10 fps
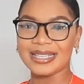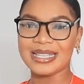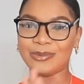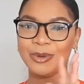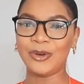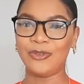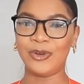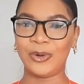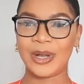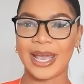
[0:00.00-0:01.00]
is
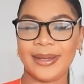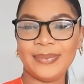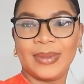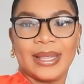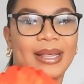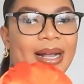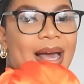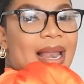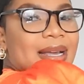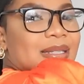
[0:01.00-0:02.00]
beautiful, okay? The
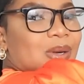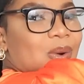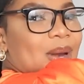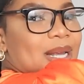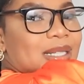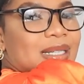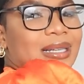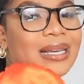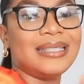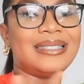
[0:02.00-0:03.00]
color is orange.
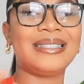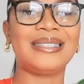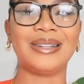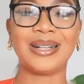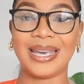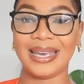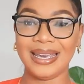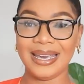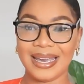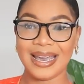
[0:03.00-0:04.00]
It's
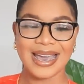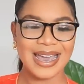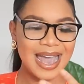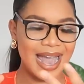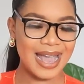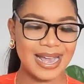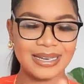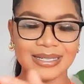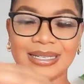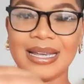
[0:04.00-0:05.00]
silky.
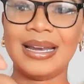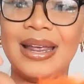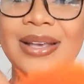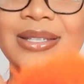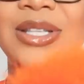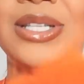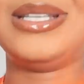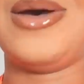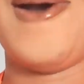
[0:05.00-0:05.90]
And it has this